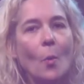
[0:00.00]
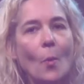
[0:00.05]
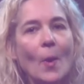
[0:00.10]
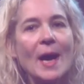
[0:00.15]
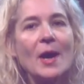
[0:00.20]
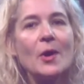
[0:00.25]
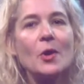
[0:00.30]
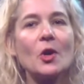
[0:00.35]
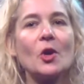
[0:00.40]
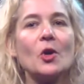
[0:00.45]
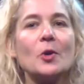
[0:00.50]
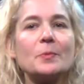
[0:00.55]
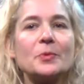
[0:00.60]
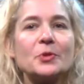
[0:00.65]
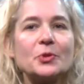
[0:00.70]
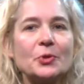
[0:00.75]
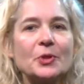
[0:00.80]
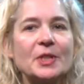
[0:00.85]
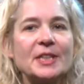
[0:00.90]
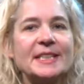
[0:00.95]
Welcome
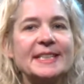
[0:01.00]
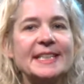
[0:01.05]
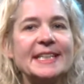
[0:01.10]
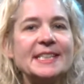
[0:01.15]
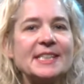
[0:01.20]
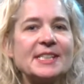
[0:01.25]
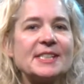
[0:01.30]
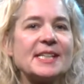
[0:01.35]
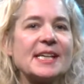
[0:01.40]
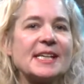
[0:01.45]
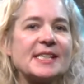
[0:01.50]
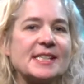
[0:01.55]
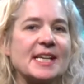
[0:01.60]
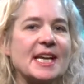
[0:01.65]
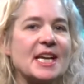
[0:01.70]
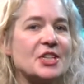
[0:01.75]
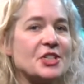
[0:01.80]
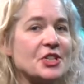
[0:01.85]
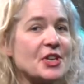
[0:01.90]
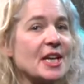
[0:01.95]
to the
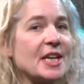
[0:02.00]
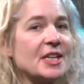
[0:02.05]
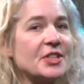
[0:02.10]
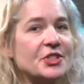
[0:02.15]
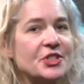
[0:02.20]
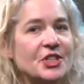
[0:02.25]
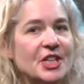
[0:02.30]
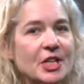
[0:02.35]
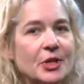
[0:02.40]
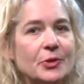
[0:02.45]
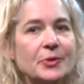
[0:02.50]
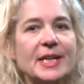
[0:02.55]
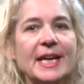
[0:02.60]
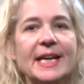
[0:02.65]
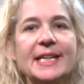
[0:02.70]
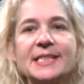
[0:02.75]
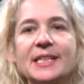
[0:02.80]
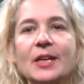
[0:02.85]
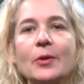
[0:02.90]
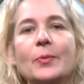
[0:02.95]
Digitization and
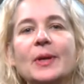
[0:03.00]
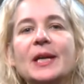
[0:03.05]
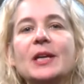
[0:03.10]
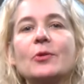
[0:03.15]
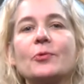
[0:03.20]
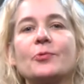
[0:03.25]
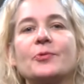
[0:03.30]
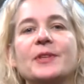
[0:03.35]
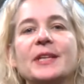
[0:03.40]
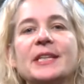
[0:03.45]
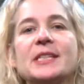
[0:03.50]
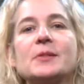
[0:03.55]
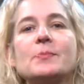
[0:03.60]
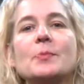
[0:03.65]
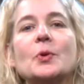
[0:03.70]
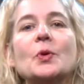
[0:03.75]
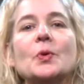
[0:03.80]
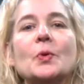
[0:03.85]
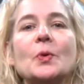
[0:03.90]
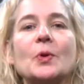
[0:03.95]
Geodata Week of this
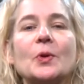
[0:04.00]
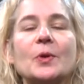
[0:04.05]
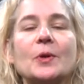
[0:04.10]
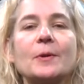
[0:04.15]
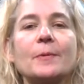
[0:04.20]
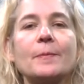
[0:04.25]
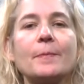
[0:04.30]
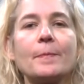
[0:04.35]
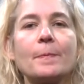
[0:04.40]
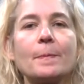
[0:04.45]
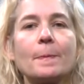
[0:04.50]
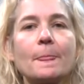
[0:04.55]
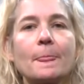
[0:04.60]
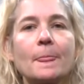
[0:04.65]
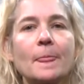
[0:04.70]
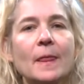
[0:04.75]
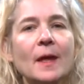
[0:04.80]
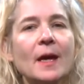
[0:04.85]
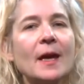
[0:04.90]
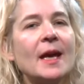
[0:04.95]
MOOC.
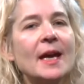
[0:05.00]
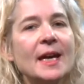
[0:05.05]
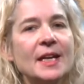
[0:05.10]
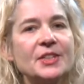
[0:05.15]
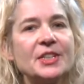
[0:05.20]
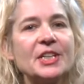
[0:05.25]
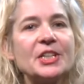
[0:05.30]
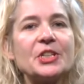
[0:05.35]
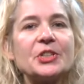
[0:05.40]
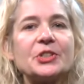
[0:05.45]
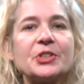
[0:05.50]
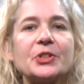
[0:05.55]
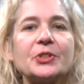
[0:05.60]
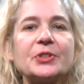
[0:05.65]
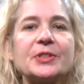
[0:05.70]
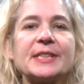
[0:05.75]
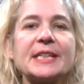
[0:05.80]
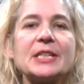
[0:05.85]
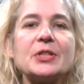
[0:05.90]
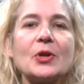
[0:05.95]
Digital
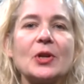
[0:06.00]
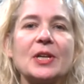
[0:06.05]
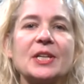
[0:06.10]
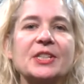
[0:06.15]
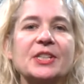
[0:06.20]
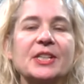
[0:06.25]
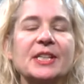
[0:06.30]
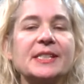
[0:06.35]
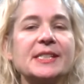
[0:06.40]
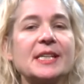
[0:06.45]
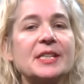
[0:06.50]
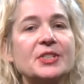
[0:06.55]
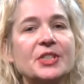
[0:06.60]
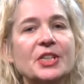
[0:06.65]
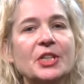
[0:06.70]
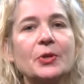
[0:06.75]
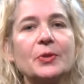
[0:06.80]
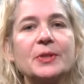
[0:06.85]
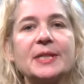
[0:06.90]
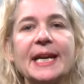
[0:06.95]
technologies and
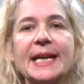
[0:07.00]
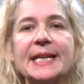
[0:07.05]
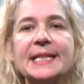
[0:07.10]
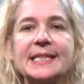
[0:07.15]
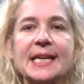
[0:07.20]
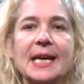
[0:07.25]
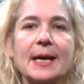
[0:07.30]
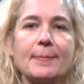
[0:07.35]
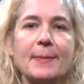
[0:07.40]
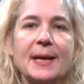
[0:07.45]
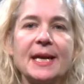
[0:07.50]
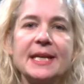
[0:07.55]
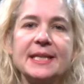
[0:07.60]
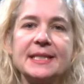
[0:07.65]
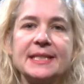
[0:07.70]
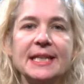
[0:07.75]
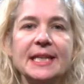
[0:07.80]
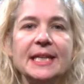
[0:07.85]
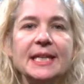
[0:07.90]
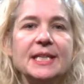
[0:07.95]
geodata make
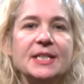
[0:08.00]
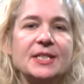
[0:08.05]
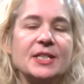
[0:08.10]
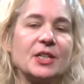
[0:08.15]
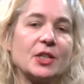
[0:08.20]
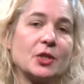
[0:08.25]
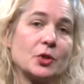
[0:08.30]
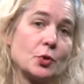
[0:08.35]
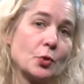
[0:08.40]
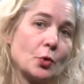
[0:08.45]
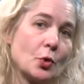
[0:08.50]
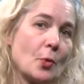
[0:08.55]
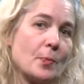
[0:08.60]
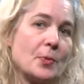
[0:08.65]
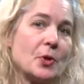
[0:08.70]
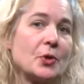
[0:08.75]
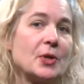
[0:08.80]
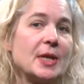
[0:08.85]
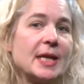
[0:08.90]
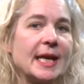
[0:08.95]
it easier to
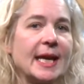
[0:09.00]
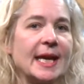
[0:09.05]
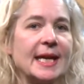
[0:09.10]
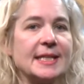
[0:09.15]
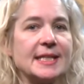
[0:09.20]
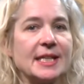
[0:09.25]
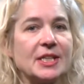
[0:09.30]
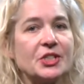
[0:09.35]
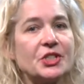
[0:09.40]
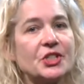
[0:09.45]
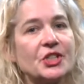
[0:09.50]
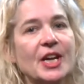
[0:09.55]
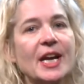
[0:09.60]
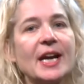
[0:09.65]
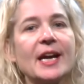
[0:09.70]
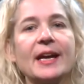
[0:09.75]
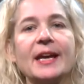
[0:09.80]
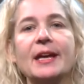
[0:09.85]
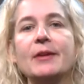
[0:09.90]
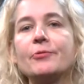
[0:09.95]
communicate and
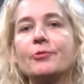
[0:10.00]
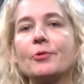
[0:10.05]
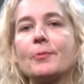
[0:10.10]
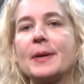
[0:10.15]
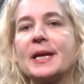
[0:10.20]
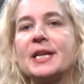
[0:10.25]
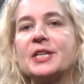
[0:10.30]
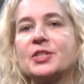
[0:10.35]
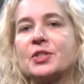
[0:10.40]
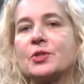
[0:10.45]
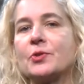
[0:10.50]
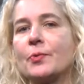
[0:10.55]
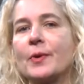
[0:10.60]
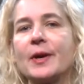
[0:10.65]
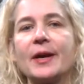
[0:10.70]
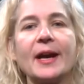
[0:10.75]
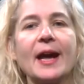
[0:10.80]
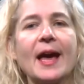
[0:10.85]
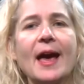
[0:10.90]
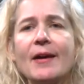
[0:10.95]
share information
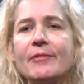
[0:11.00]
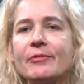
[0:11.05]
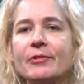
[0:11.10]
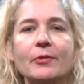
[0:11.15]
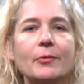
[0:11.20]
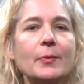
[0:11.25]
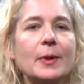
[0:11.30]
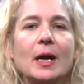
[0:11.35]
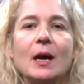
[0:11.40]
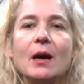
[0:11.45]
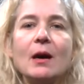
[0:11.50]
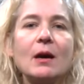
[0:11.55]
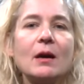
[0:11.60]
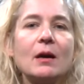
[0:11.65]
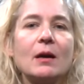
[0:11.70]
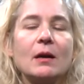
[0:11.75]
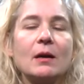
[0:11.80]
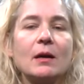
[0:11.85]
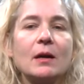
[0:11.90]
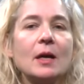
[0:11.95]
wherever we
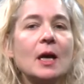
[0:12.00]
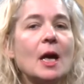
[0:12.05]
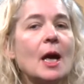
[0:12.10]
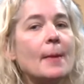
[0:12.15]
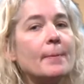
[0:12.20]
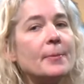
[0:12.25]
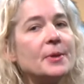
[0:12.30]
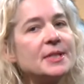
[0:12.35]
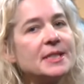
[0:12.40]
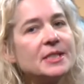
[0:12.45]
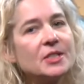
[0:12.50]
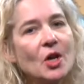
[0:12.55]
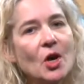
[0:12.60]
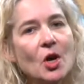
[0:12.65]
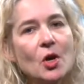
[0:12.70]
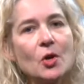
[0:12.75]
are but it